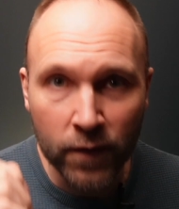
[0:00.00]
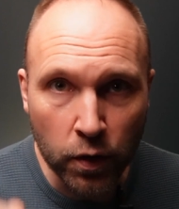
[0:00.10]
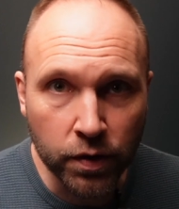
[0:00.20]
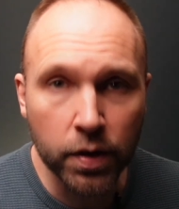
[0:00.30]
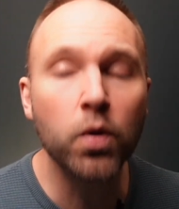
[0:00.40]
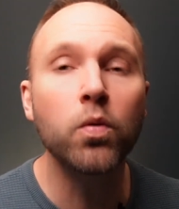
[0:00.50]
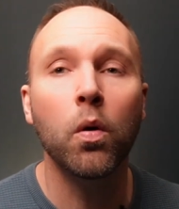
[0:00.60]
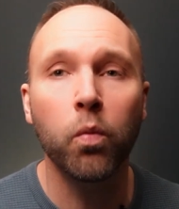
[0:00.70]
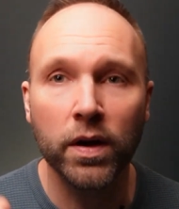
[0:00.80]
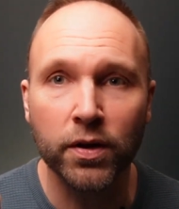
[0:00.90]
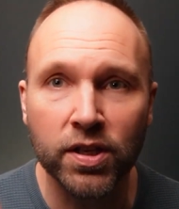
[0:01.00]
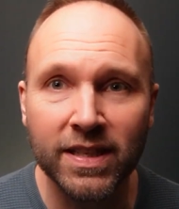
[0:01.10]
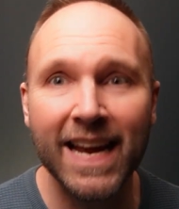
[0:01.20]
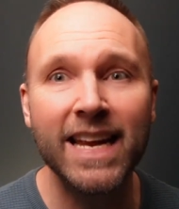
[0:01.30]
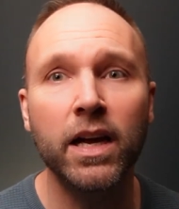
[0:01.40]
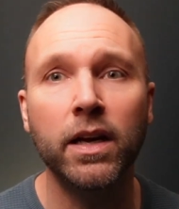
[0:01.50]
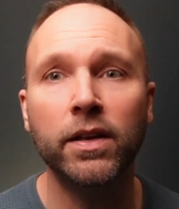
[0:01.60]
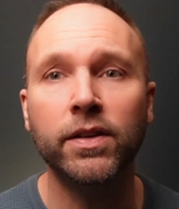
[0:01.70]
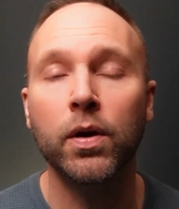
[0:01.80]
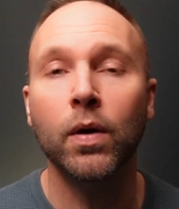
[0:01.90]
You do what you say you're gonna
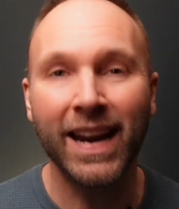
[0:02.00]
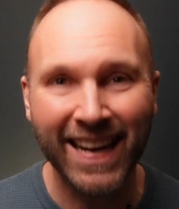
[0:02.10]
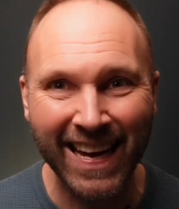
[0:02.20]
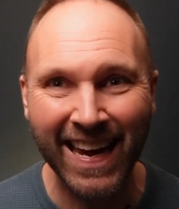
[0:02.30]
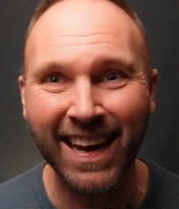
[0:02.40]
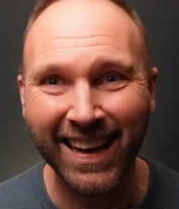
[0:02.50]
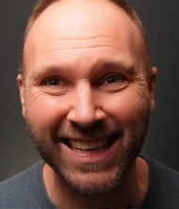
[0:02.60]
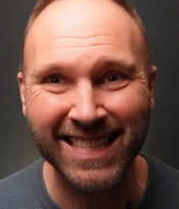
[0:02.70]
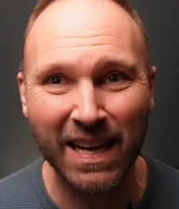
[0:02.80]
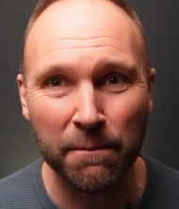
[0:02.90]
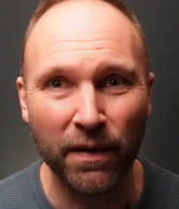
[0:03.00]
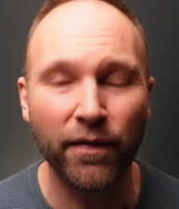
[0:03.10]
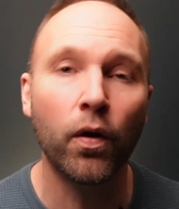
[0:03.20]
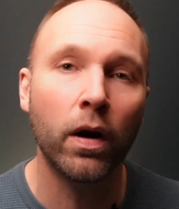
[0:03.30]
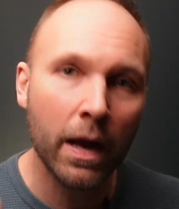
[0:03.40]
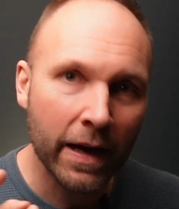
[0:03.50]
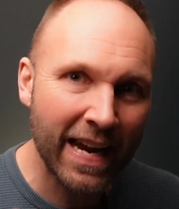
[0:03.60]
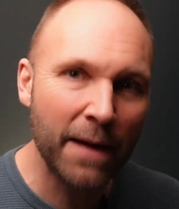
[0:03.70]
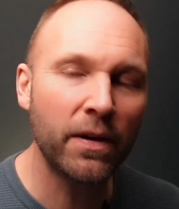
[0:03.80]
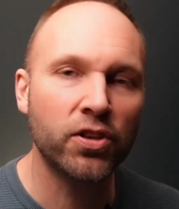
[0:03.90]
do. And again, like I said before,
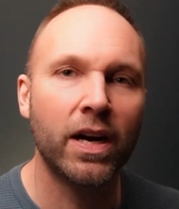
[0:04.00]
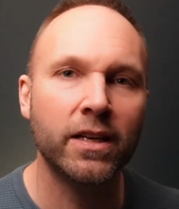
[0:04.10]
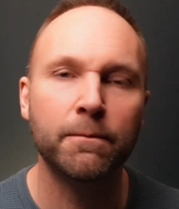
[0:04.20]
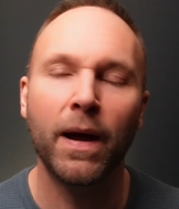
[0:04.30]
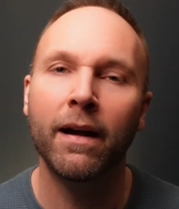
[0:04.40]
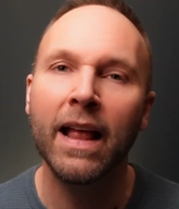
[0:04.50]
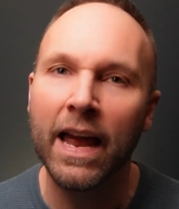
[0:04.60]
keep it transparent.